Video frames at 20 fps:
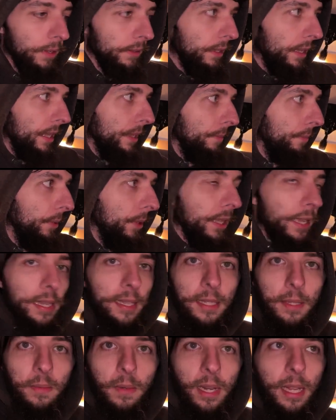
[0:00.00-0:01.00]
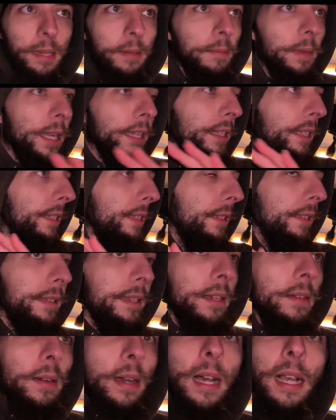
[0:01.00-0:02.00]
like place where you can buy these
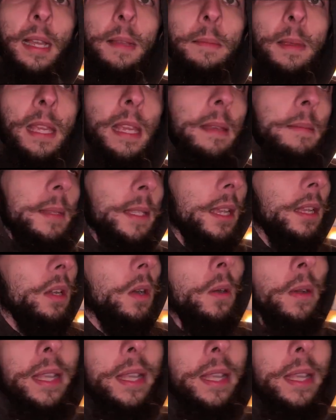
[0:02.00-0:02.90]
steel I-beams and all